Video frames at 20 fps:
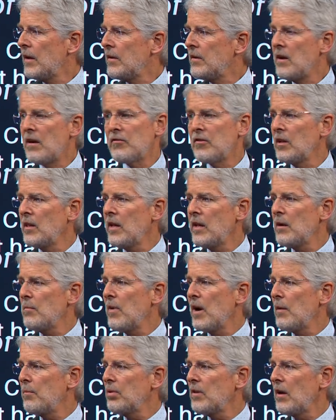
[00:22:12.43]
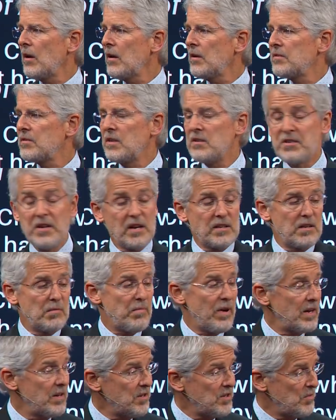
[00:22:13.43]
Never elated by applause, dejected
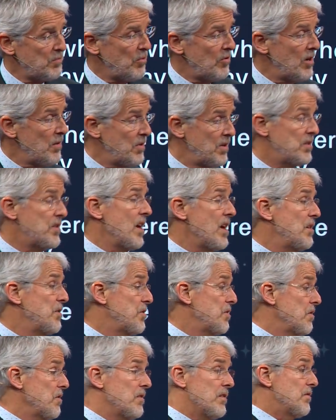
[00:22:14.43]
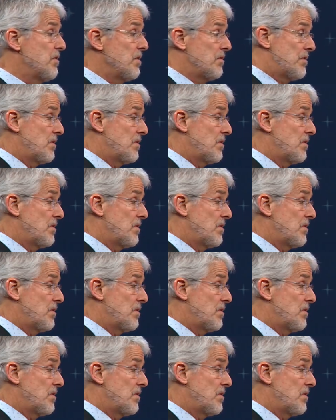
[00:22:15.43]
by disappointment, danger.